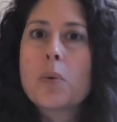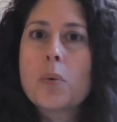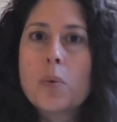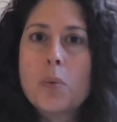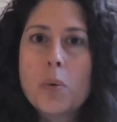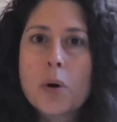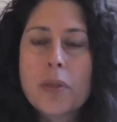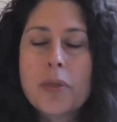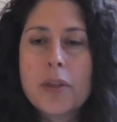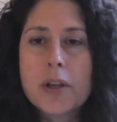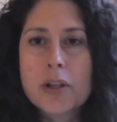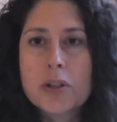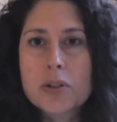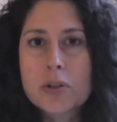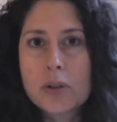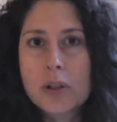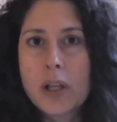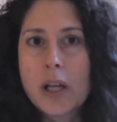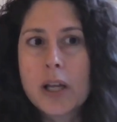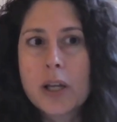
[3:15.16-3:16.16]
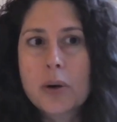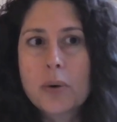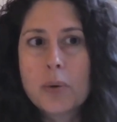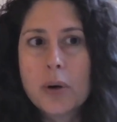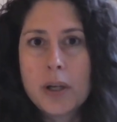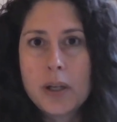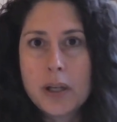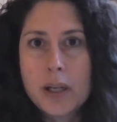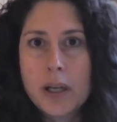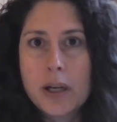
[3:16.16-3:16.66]
what things are like
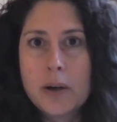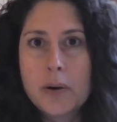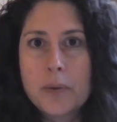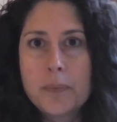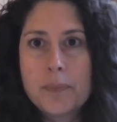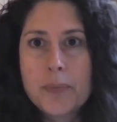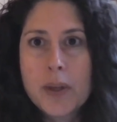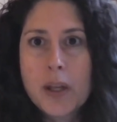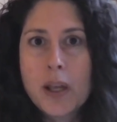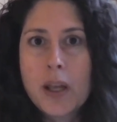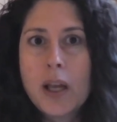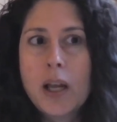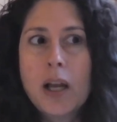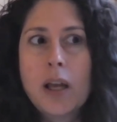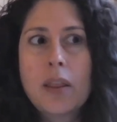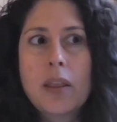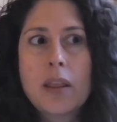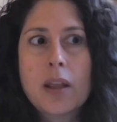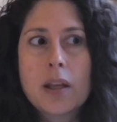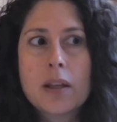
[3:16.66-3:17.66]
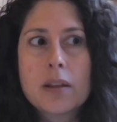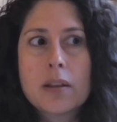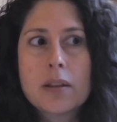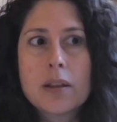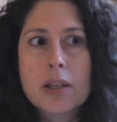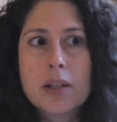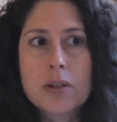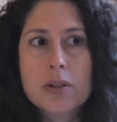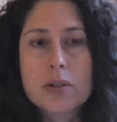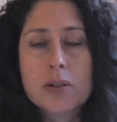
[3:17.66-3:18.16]
right now, and that
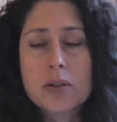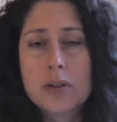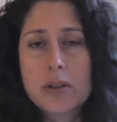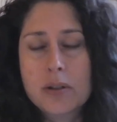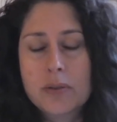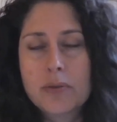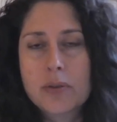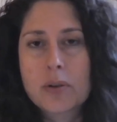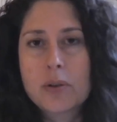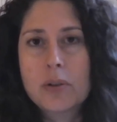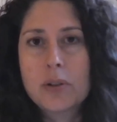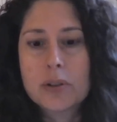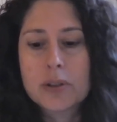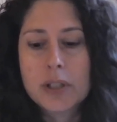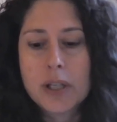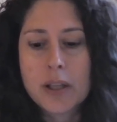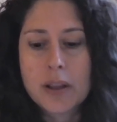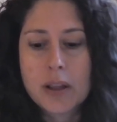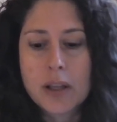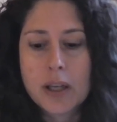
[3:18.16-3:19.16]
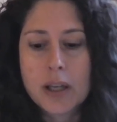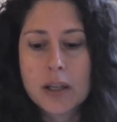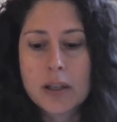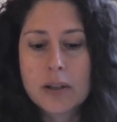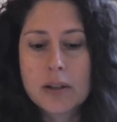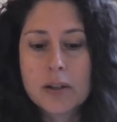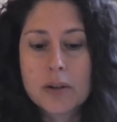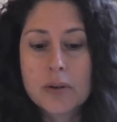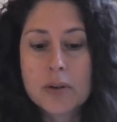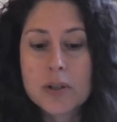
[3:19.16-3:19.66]
things are difficult and that
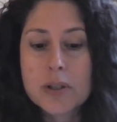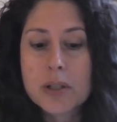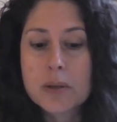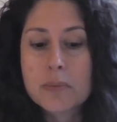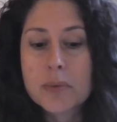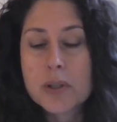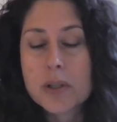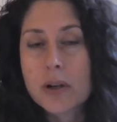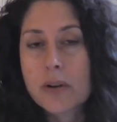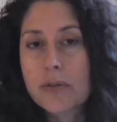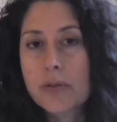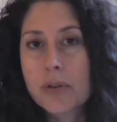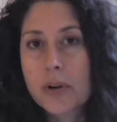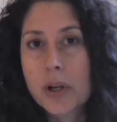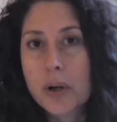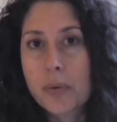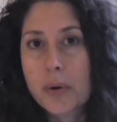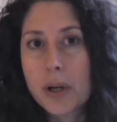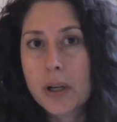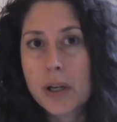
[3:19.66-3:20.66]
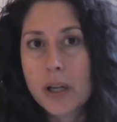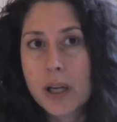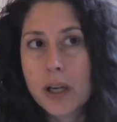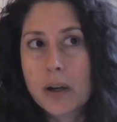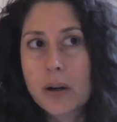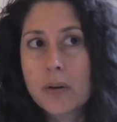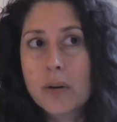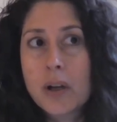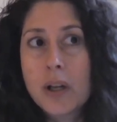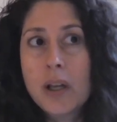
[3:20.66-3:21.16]
there is some suffering right
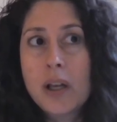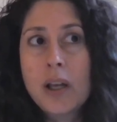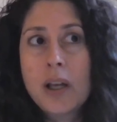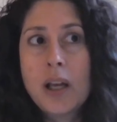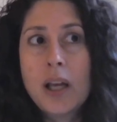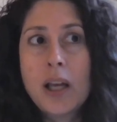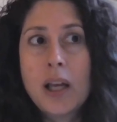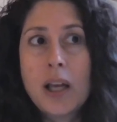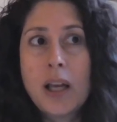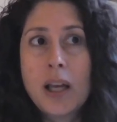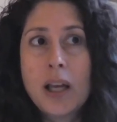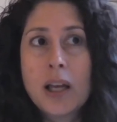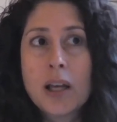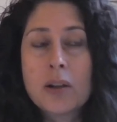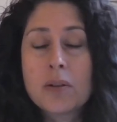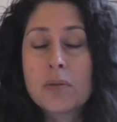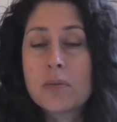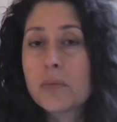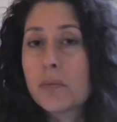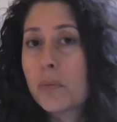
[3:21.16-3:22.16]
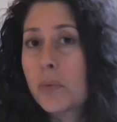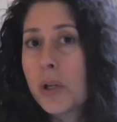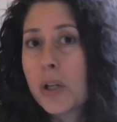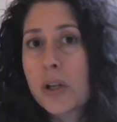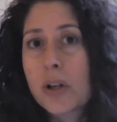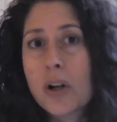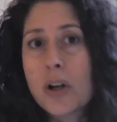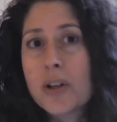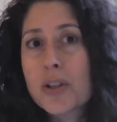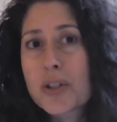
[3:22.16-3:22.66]
now. And we
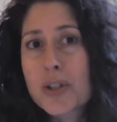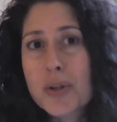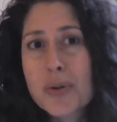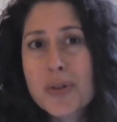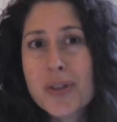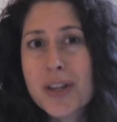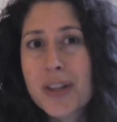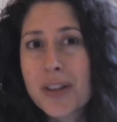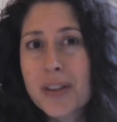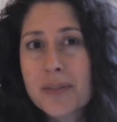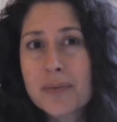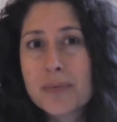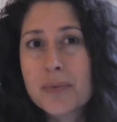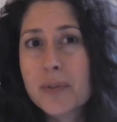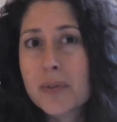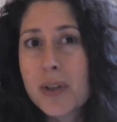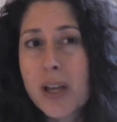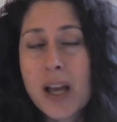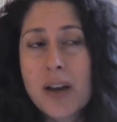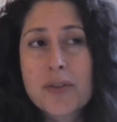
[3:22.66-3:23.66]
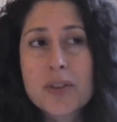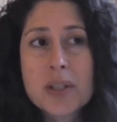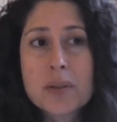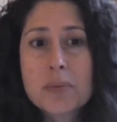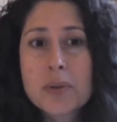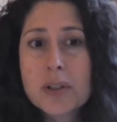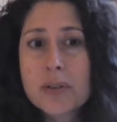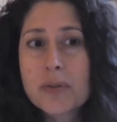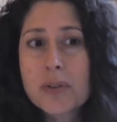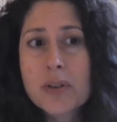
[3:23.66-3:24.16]
can also then have some
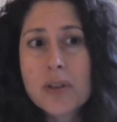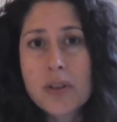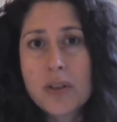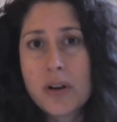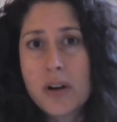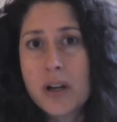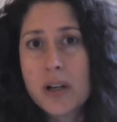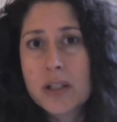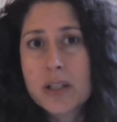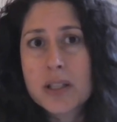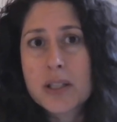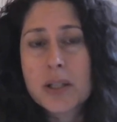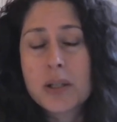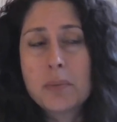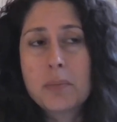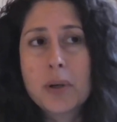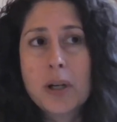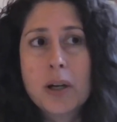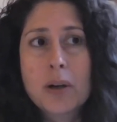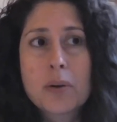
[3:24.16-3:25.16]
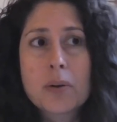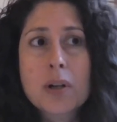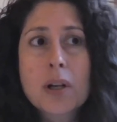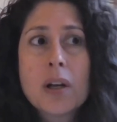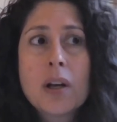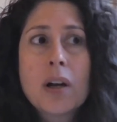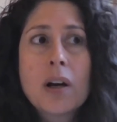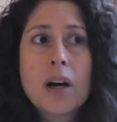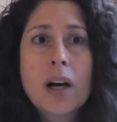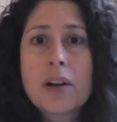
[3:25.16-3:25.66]
different thoughts about,
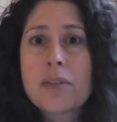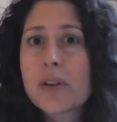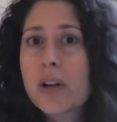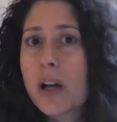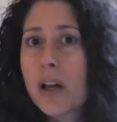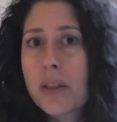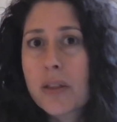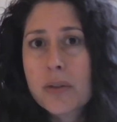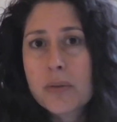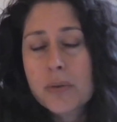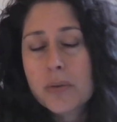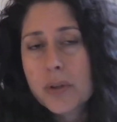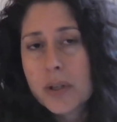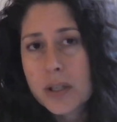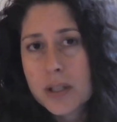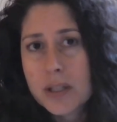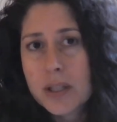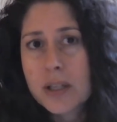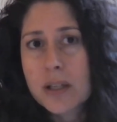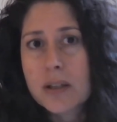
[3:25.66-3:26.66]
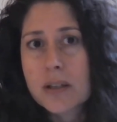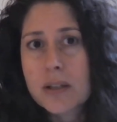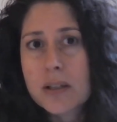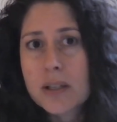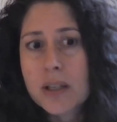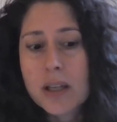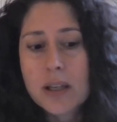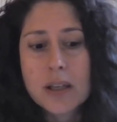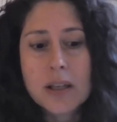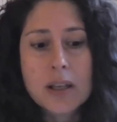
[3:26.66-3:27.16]
I've gotten through these things,
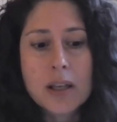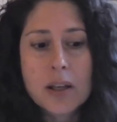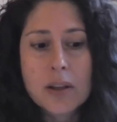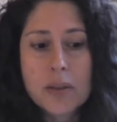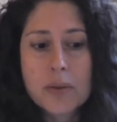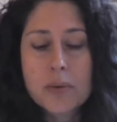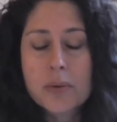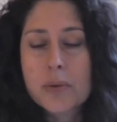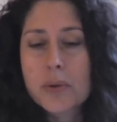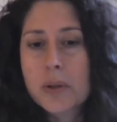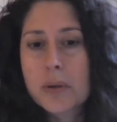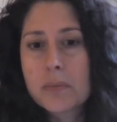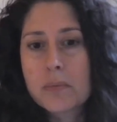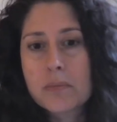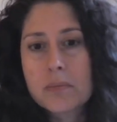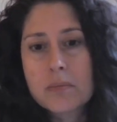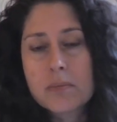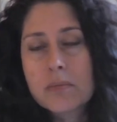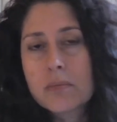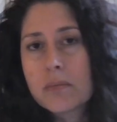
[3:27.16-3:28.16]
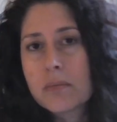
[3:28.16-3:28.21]
I can get through them,